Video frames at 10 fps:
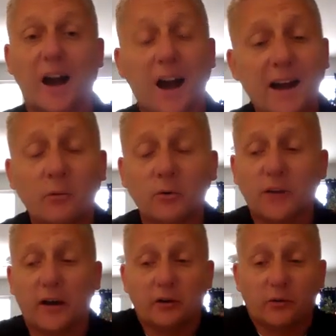I will
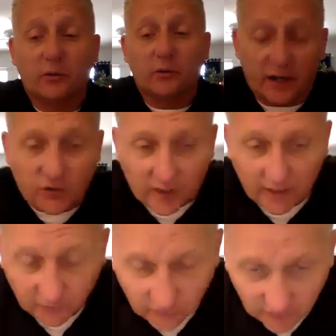tell you that I try
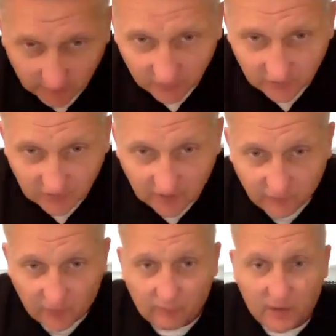to do some of this stuff
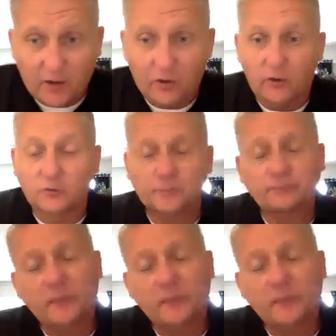on my own.